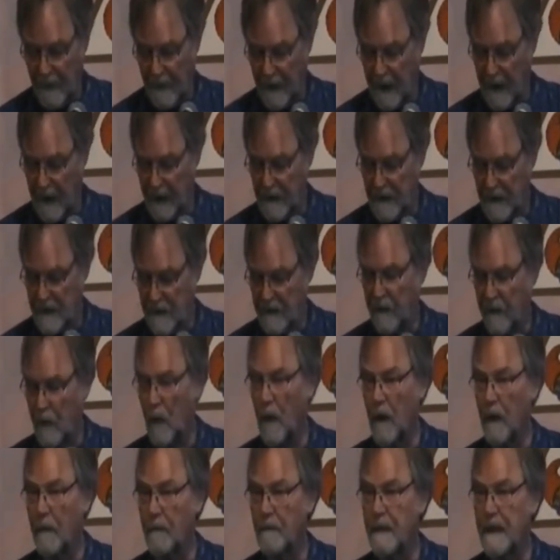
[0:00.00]
as
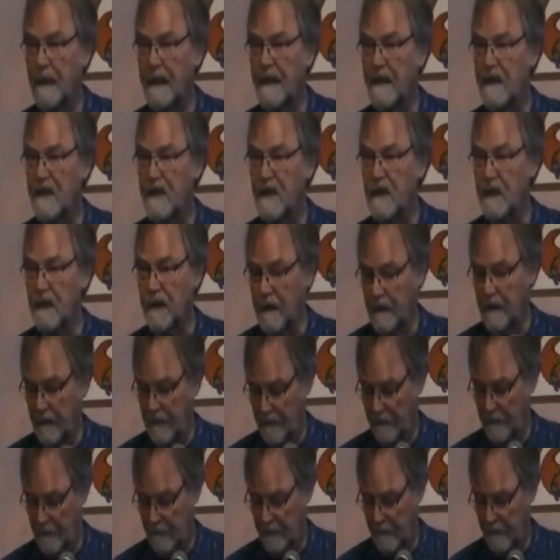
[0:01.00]
for
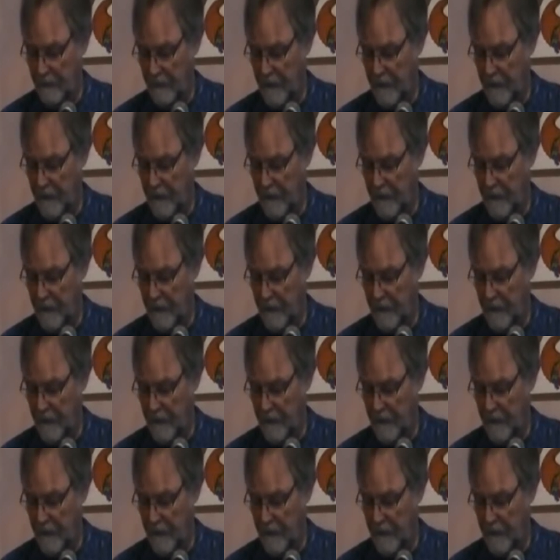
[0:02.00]
Eastern